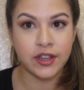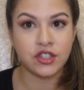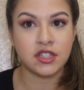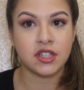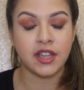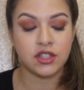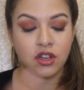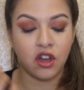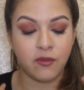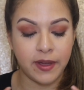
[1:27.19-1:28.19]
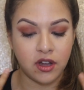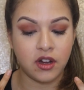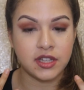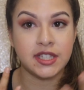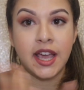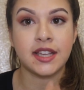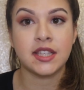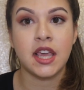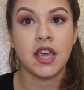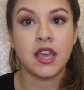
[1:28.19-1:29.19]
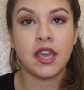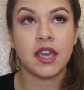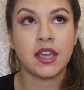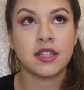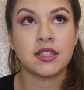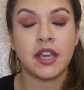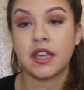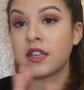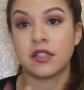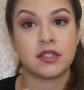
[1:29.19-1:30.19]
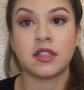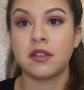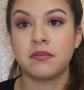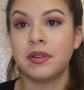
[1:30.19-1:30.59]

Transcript: it's just because I took off my contacts and I cannot see.